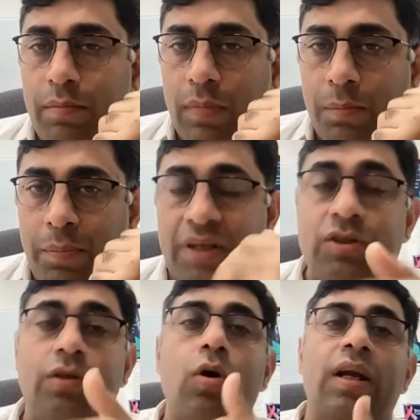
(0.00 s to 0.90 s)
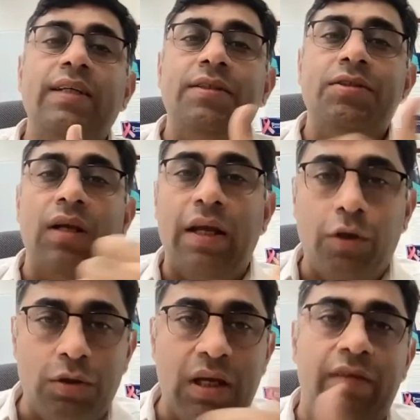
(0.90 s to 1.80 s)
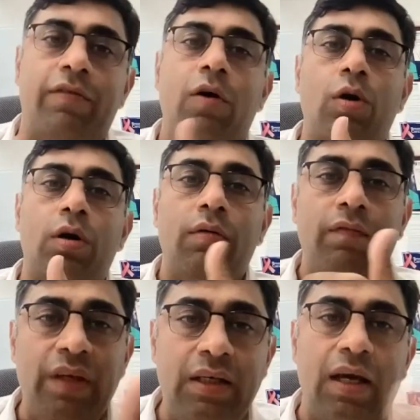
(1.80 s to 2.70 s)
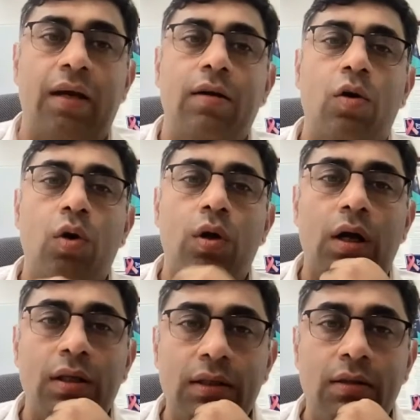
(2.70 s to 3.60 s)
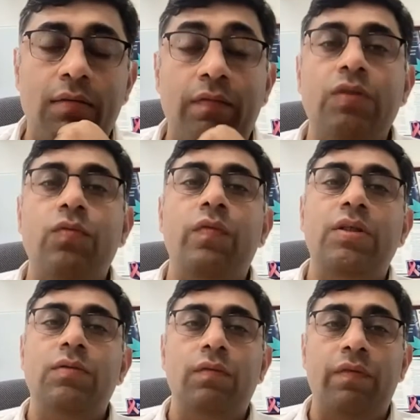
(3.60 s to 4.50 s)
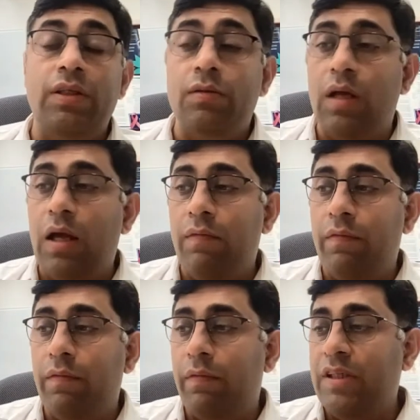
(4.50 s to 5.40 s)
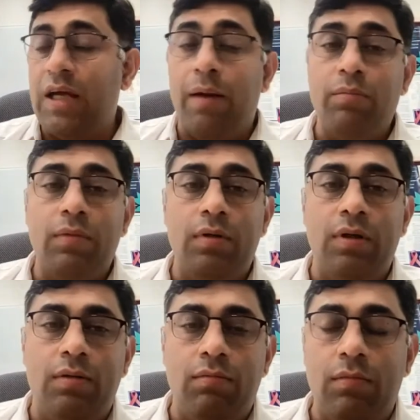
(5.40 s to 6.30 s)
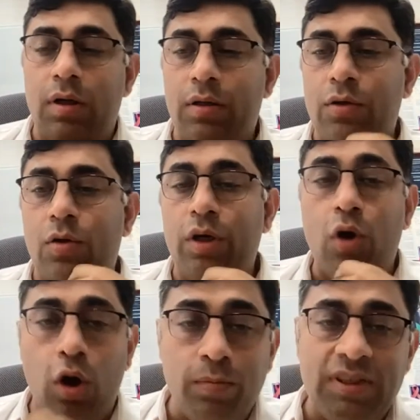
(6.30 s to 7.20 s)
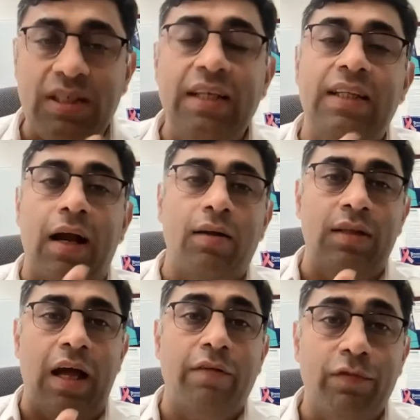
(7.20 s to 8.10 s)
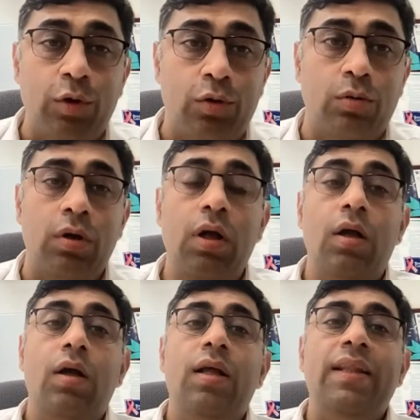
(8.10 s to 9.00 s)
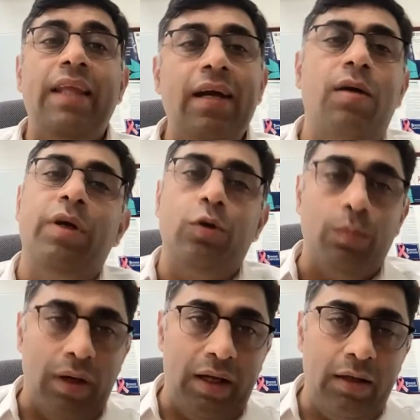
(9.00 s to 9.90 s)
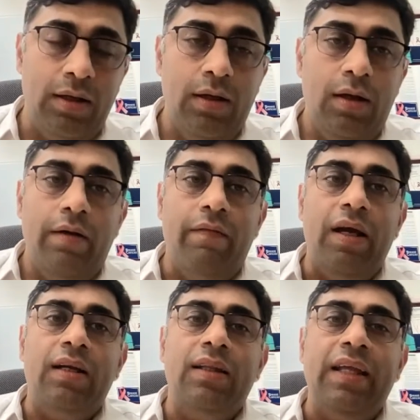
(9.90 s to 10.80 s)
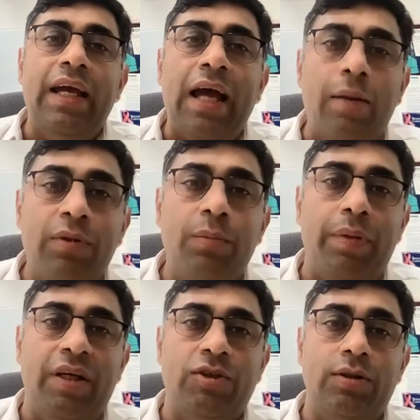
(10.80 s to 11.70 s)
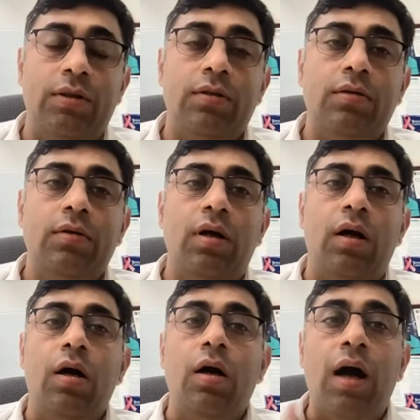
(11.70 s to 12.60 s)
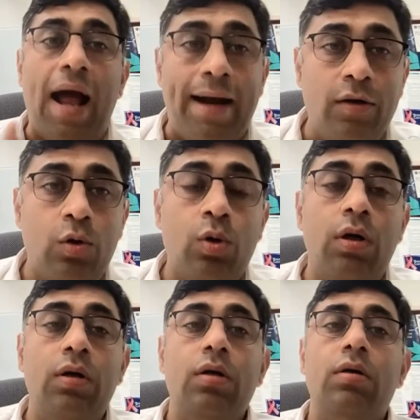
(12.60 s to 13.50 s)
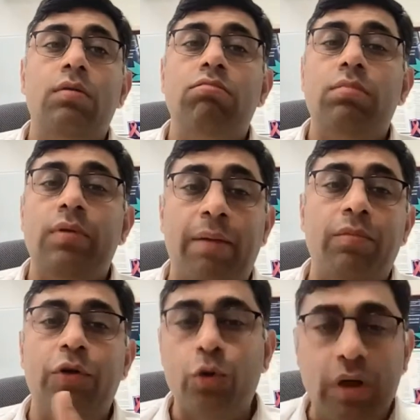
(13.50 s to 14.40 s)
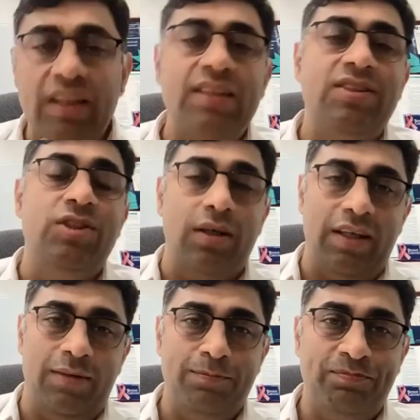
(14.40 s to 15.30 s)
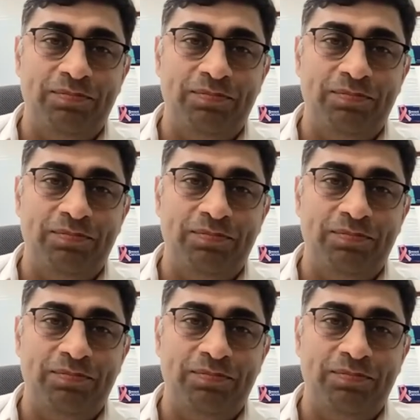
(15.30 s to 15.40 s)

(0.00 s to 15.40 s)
patient organization like yourself or WeCare or other, which I'm enormously thankful to, they come into play, where they help the patient, handhold them during this journey,